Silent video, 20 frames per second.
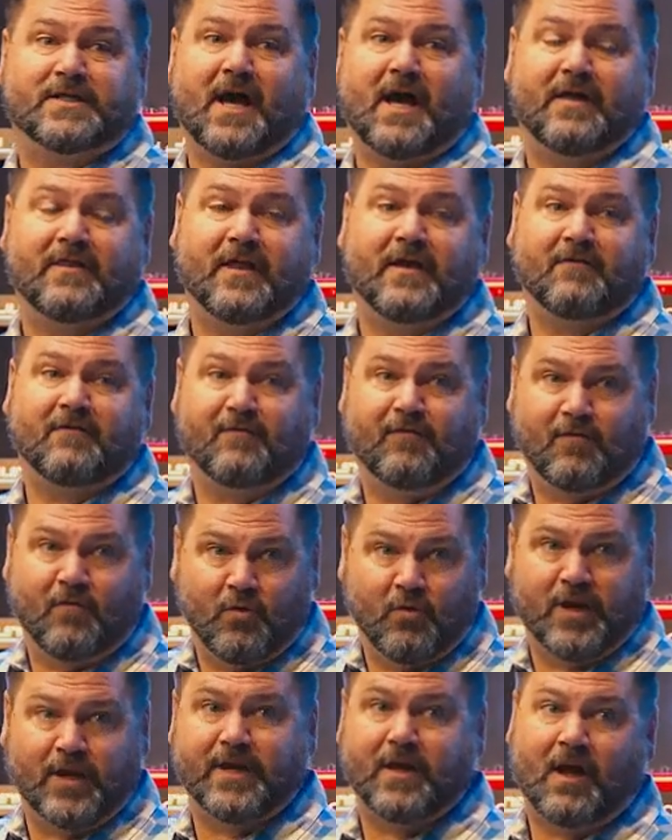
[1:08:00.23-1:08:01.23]
tithing
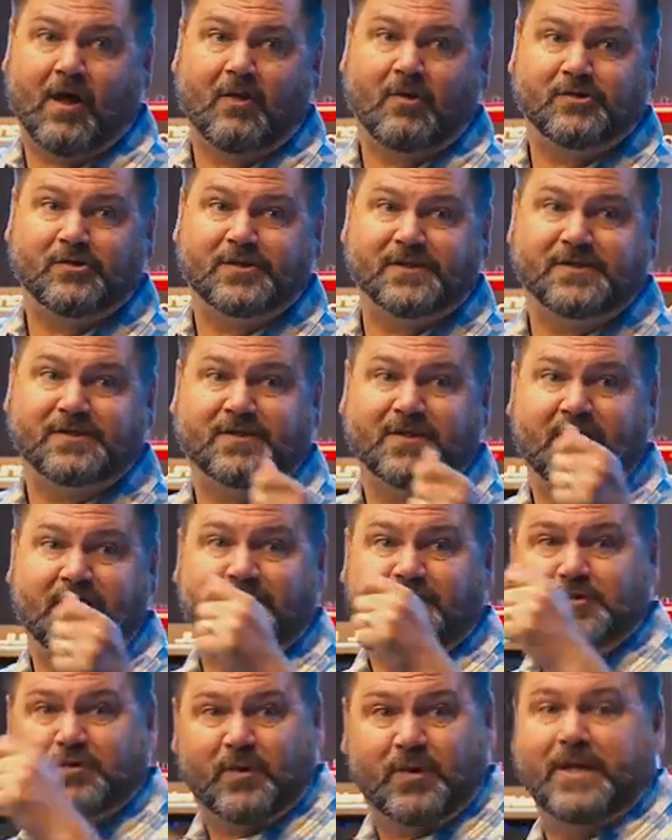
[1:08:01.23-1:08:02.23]
$40 instead
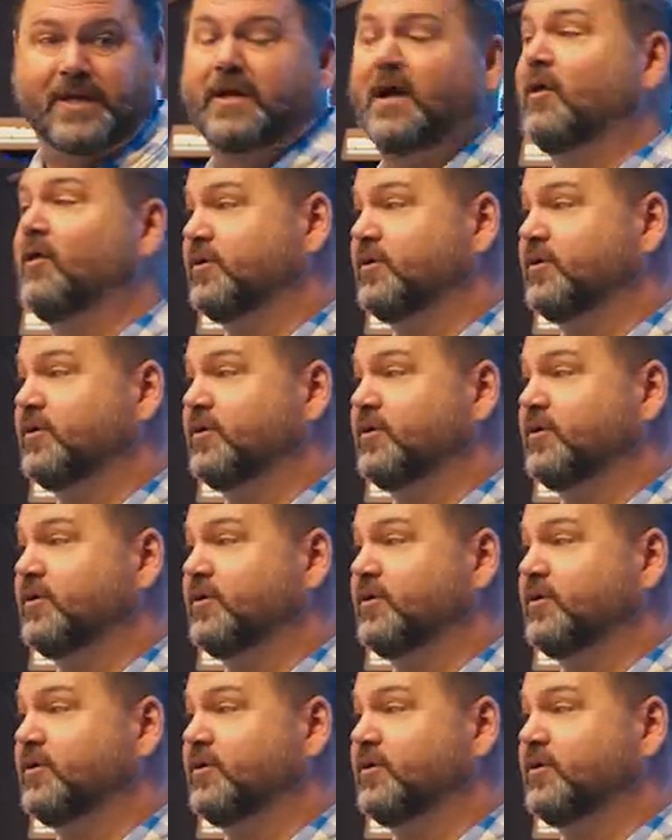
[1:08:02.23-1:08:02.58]
of $20.